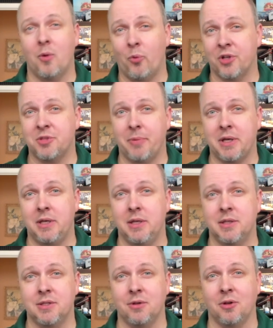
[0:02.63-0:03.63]
Watching my
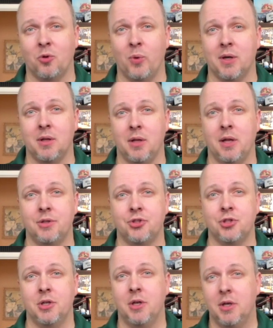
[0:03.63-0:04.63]
kids during their quick
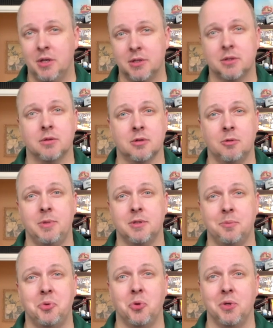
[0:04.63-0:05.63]
lunch, so there's going to be
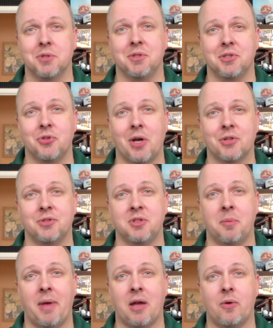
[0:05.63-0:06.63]
some noise distractions
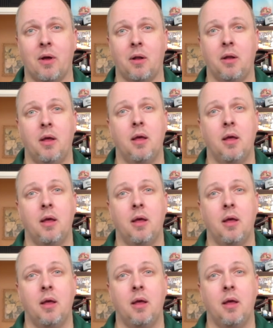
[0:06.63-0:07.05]
in the background.